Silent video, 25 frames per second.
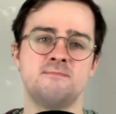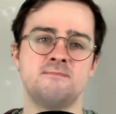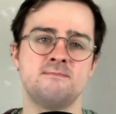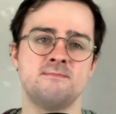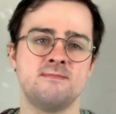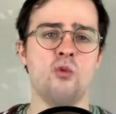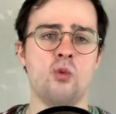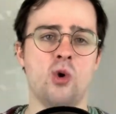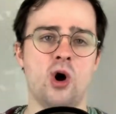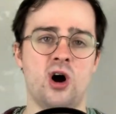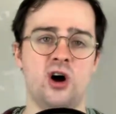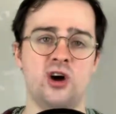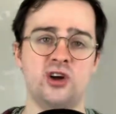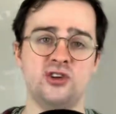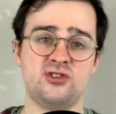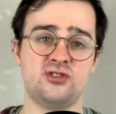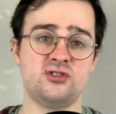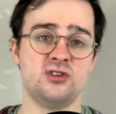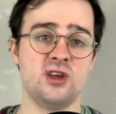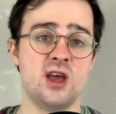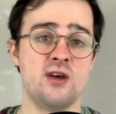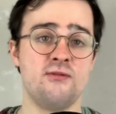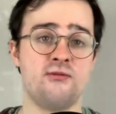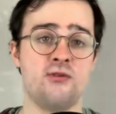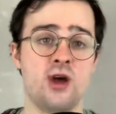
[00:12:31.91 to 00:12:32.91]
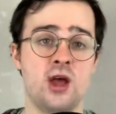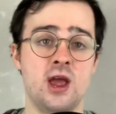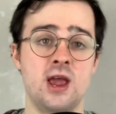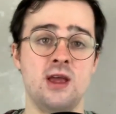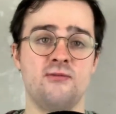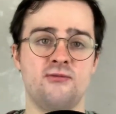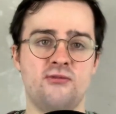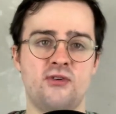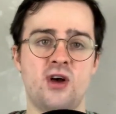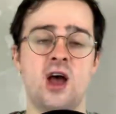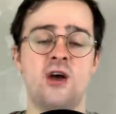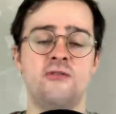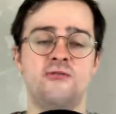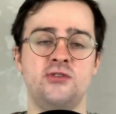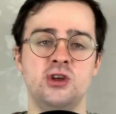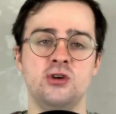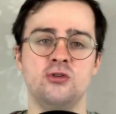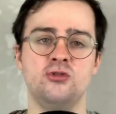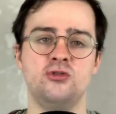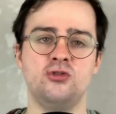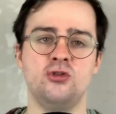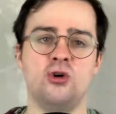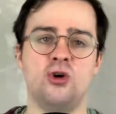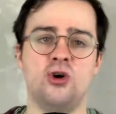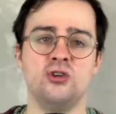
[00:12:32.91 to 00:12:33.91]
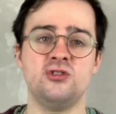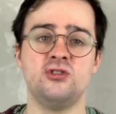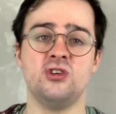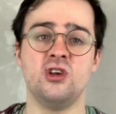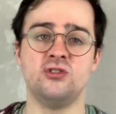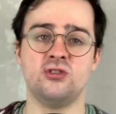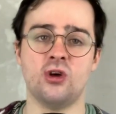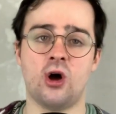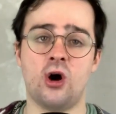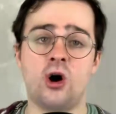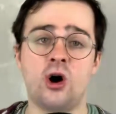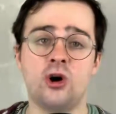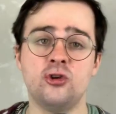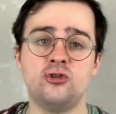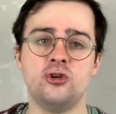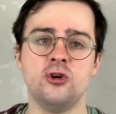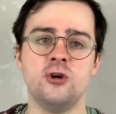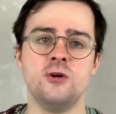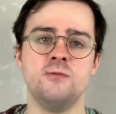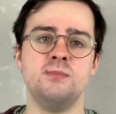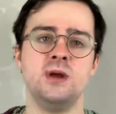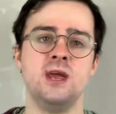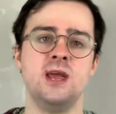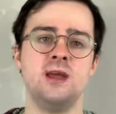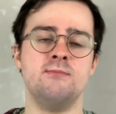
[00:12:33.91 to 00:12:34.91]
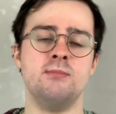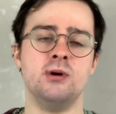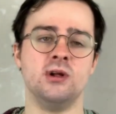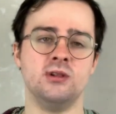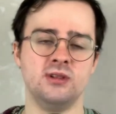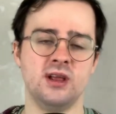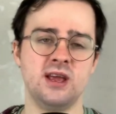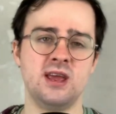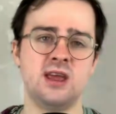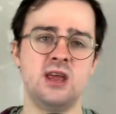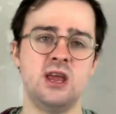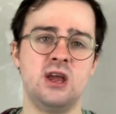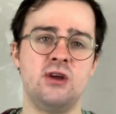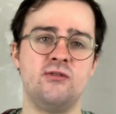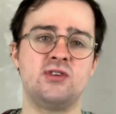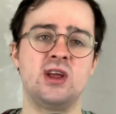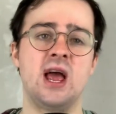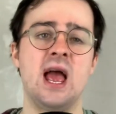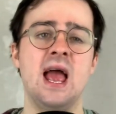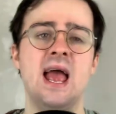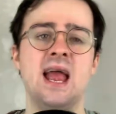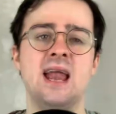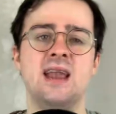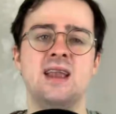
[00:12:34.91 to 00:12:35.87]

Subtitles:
It was, if a fair few sources are to be believed,